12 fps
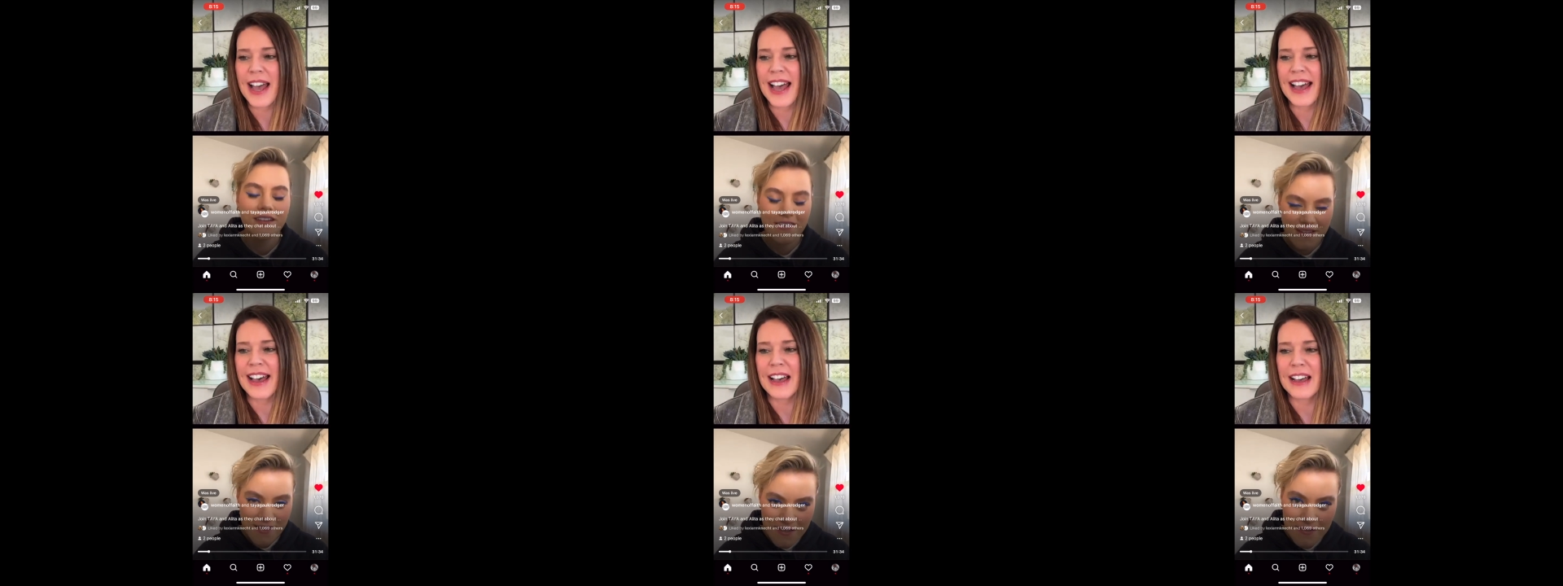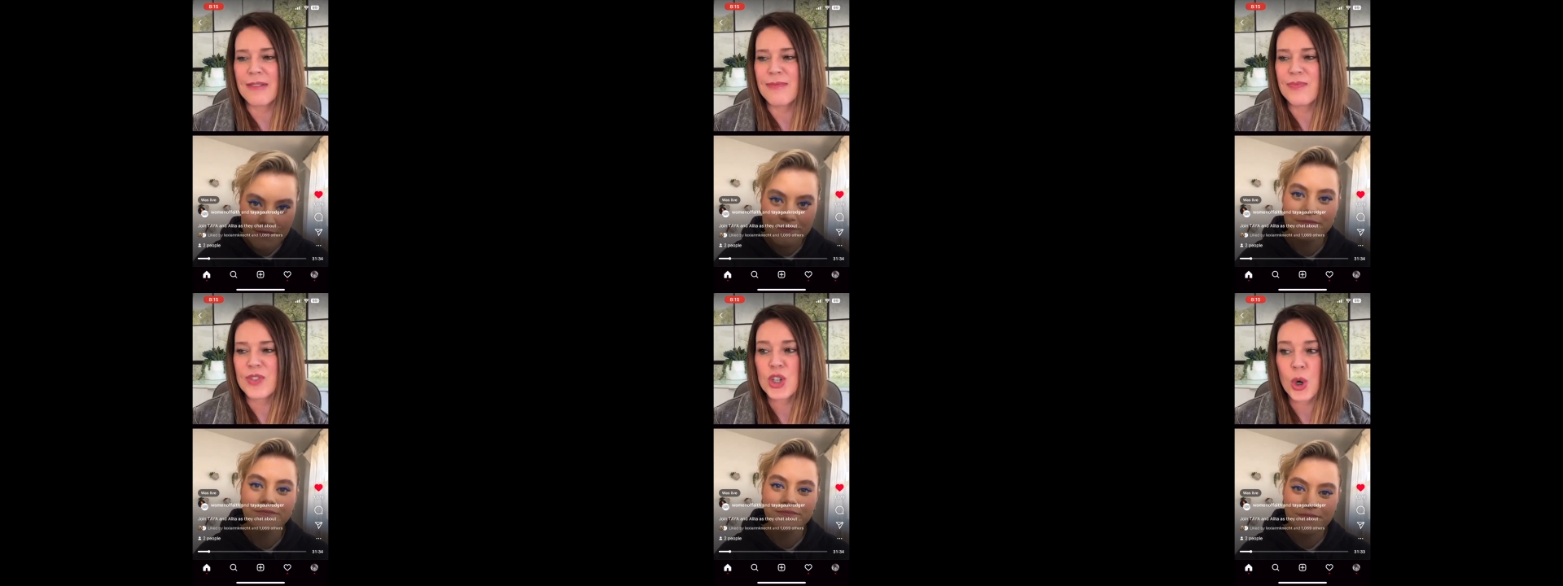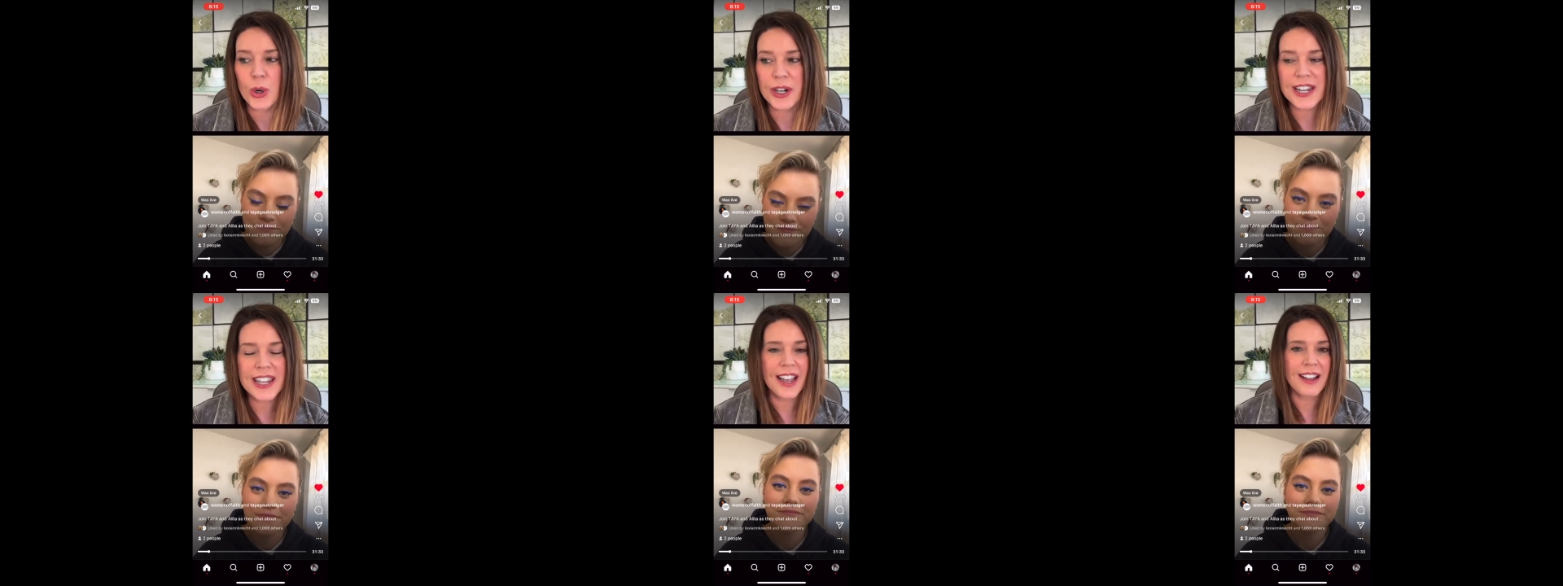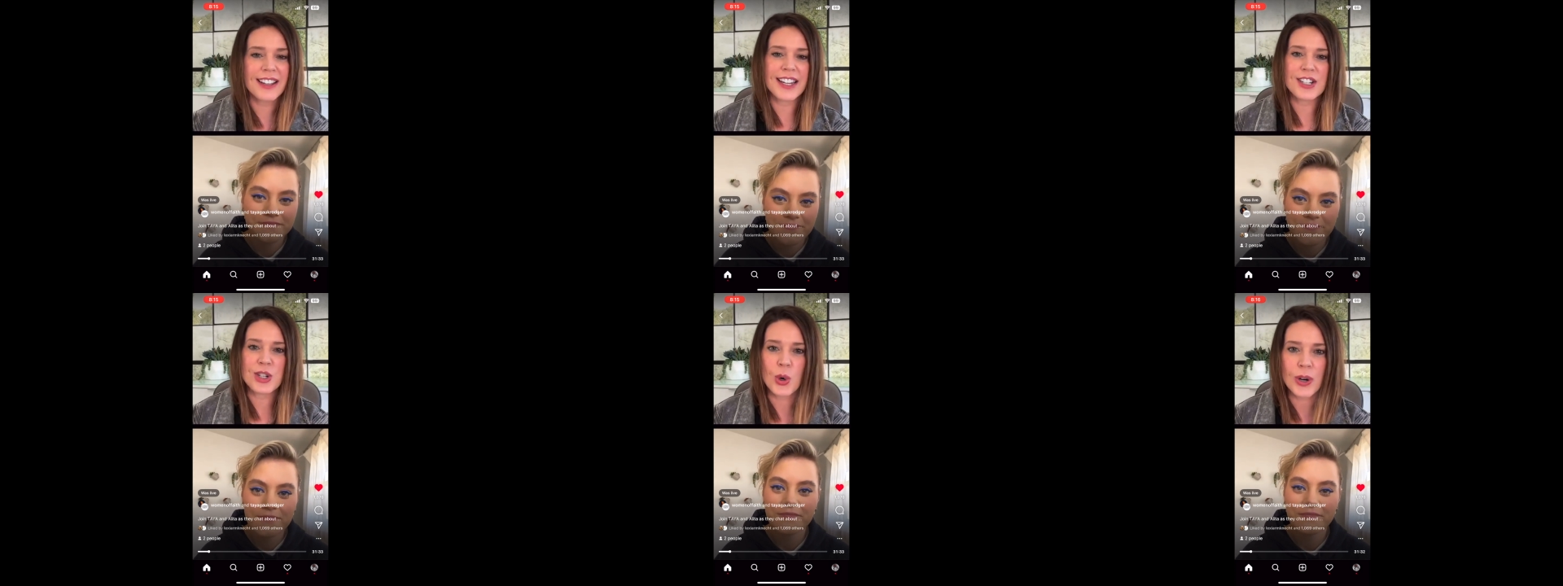Speaker 1: Uh, Tori Kelly,
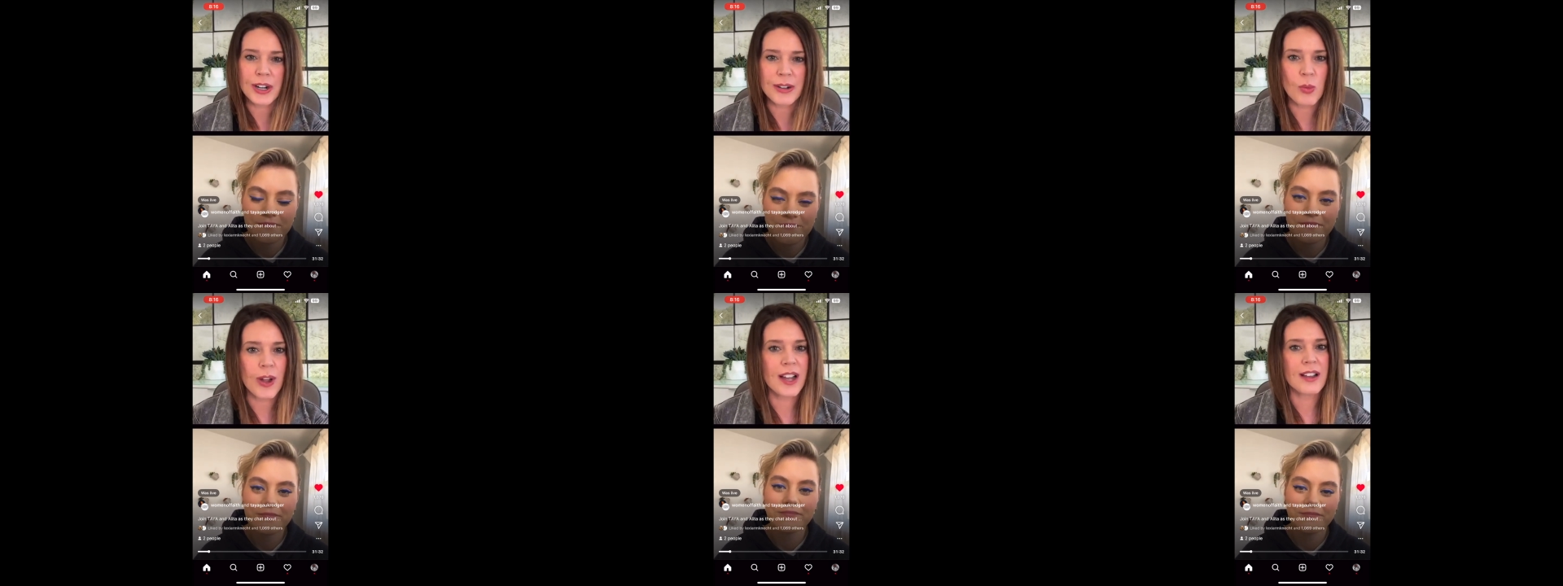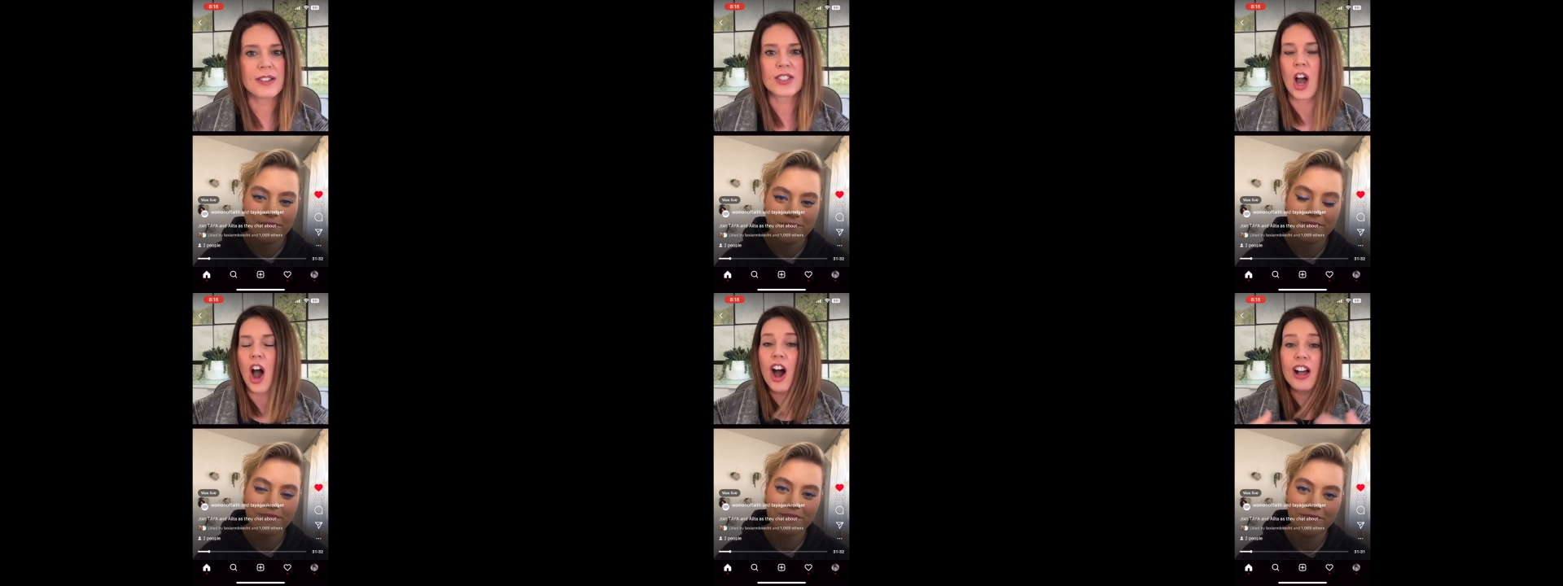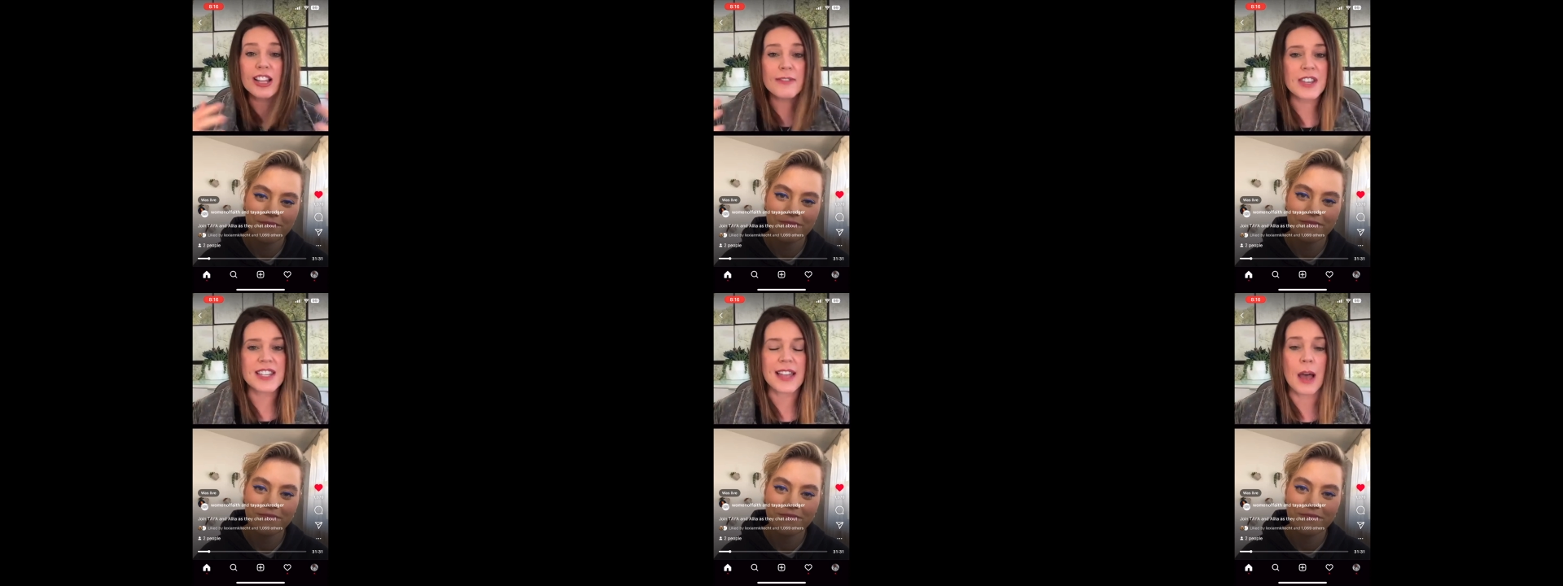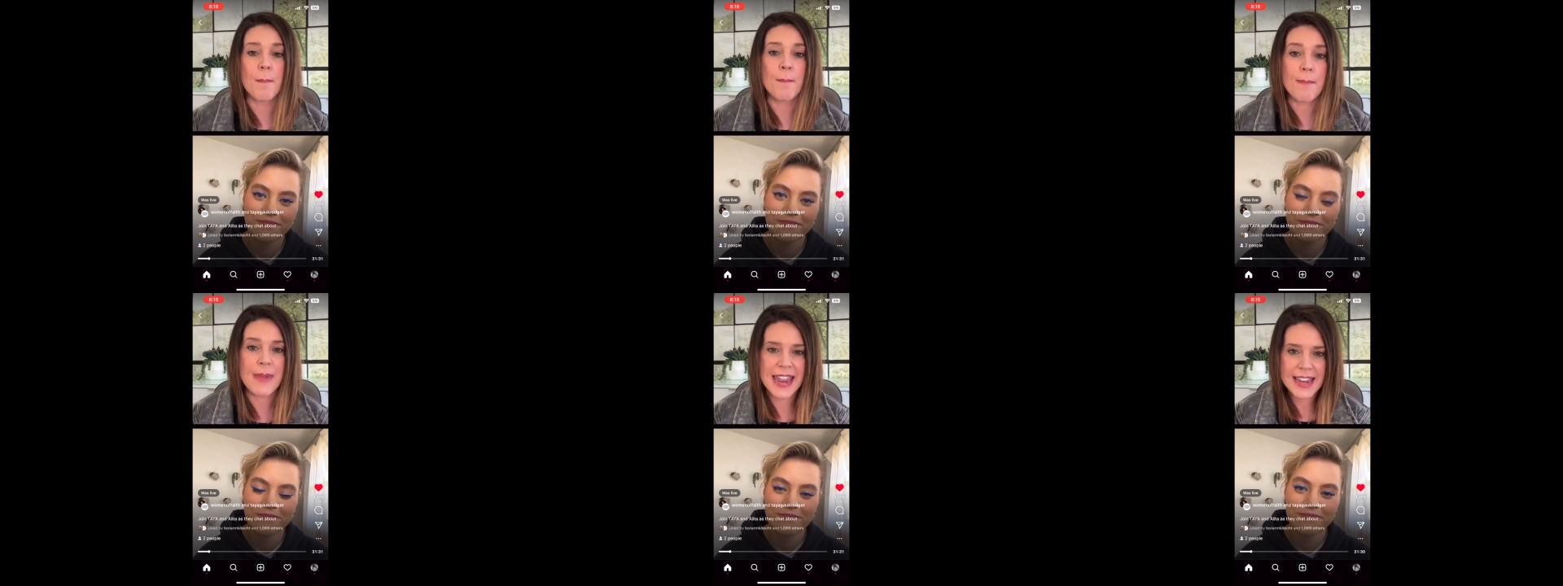Tauren Wells, all of these
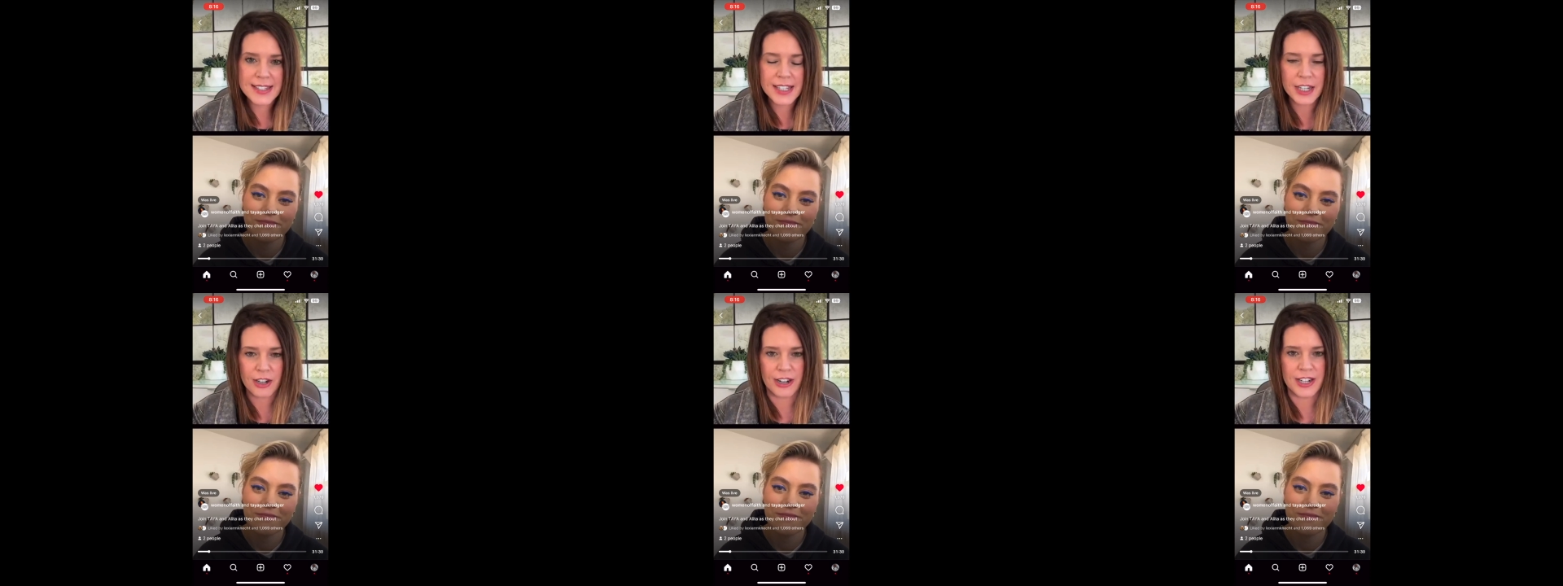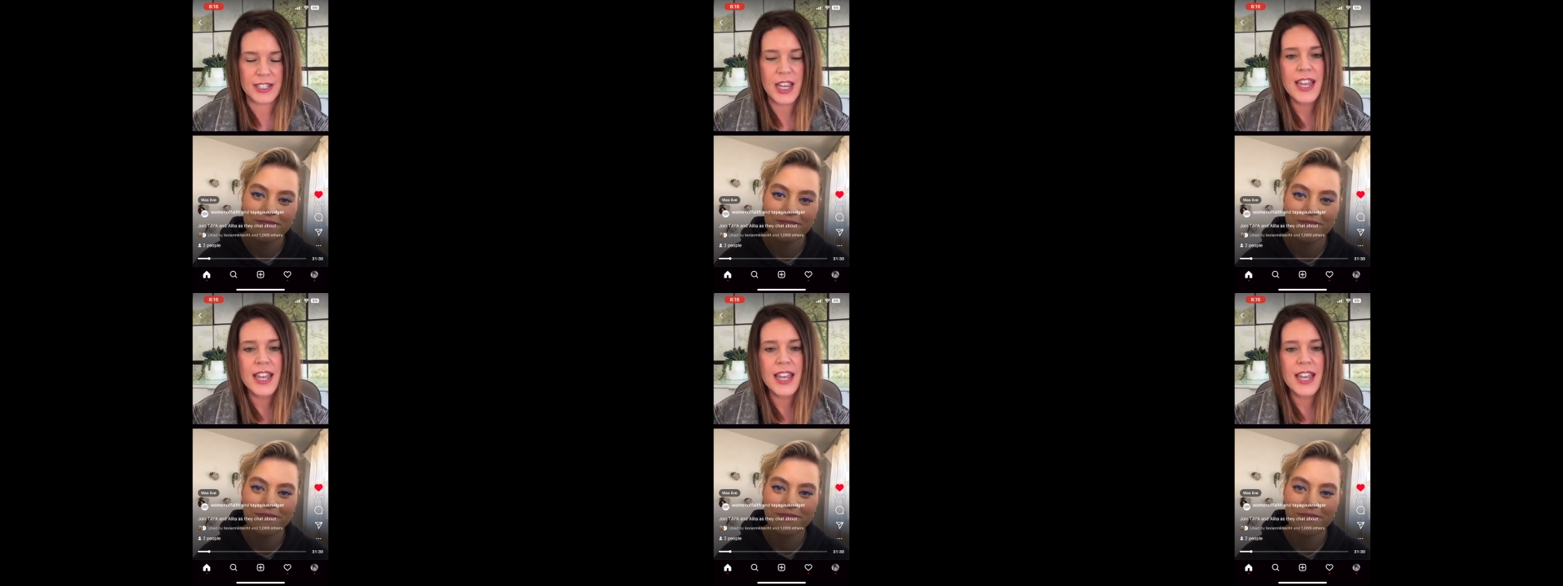amazing artists.